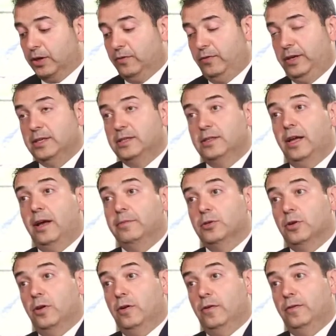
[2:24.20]
are various
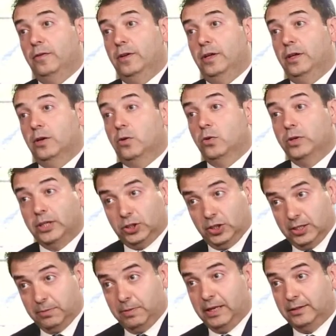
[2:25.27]
types of cornea
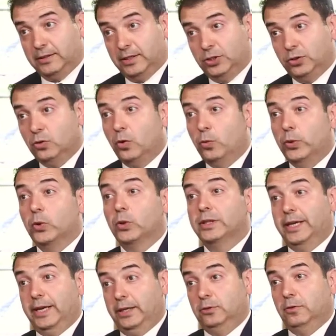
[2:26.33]
transplantation, or we call
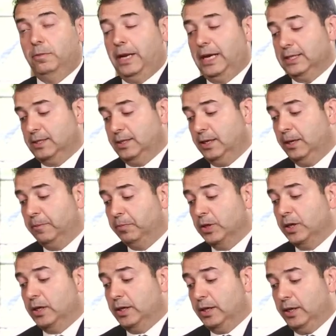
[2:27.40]
keratoplasty,
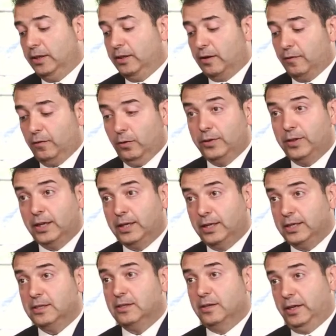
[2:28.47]
either full
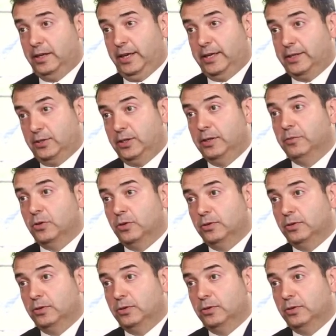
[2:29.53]
thickness in extreme